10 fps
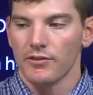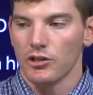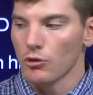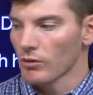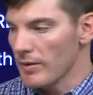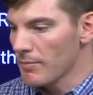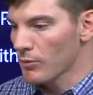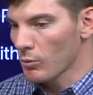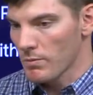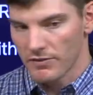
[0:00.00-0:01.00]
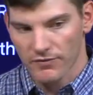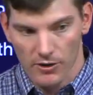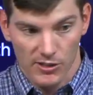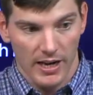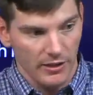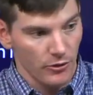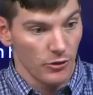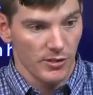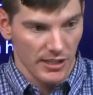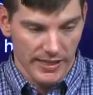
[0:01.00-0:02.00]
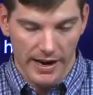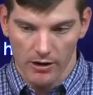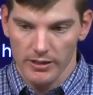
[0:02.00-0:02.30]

you'll remember when we first got introduced to Terah.